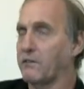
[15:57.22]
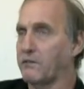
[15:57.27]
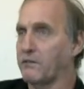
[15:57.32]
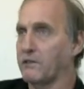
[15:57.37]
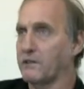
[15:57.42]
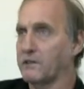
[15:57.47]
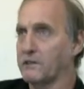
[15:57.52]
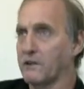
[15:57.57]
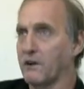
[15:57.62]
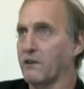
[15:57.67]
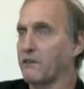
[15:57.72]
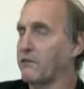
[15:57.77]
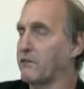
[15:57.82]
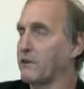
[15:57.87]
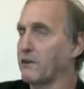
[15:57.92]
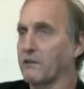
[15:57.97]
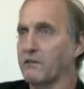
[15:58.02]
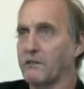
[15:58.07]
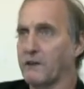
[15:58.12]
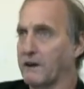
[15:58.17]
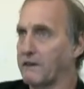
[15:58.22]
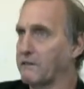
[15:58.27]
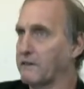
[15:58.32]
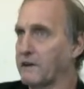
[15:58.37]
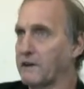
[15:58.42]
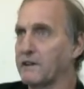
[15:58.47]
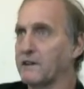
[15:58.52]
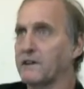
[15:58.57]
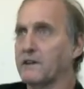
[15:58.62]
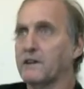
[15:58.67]
with no real
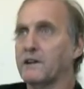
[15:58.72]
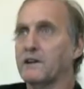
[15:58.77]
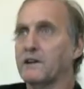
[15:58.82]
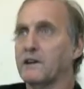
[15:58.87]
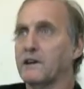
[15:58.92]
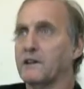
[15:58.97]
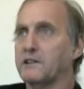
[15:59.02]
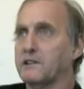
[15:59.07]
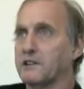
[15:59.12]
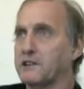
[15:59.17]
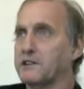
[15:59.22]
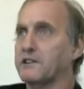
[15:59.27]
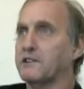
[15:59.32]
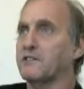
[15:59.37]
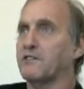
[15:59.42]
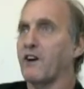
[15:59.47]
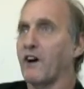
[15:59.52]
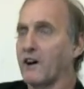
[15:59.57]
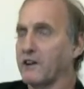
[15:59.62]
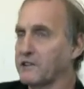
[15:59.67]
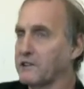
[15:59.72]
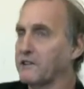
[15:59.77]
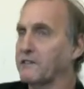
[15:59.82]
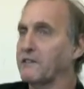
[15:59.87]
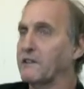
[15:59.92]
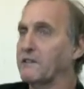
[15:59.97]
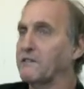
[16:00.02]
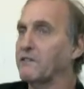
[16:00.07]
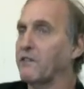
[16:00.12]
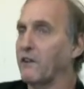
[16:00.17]
family, and just
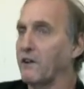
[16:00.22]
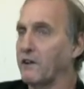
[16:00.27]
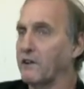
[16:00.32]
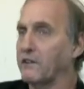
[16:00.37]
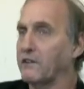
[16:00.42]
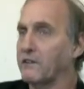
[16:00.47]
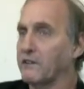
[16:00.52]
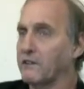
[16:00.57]
positive input,